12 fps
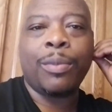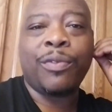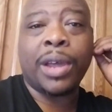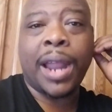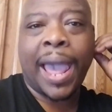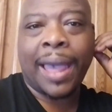
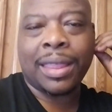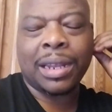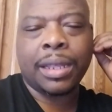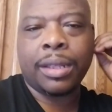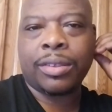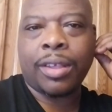For the
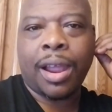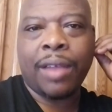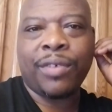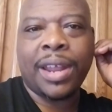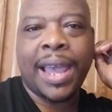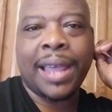athletes. All right,
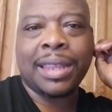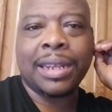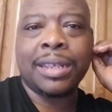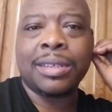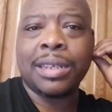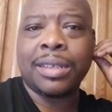for the
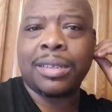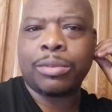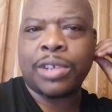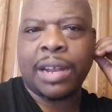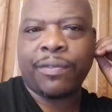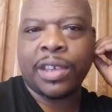athletes, listen, I'm
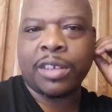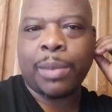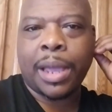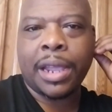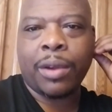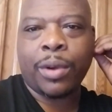trying to fix
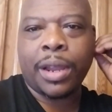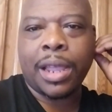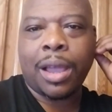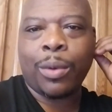my earring. Y'all